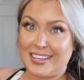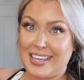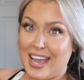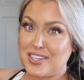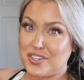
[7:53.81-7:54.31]

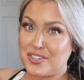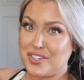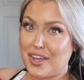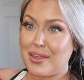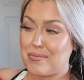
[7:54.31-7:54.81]
Yeah, I showed
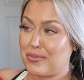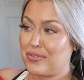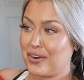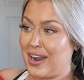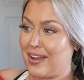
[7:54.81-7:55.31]
you all that
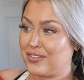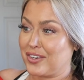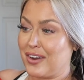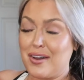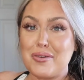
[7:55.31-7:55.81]
before and
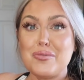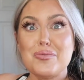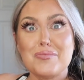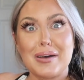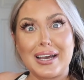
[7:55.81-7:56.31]
after.
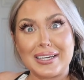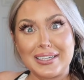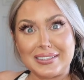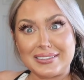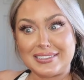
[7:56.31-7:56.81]
Oh my
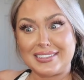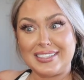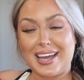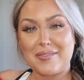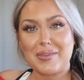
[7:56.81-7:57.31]

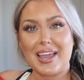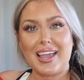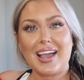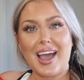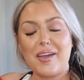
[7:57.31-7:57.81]
God. I'm
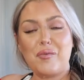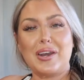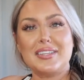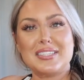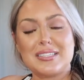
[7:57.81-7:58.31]
like, I
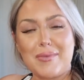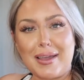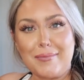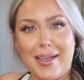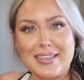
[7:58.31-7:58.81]
wanted to
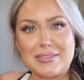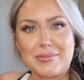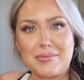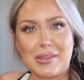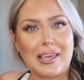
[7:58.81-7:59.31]
smack my
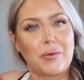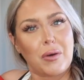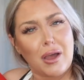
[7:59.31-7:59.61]
husband and be like,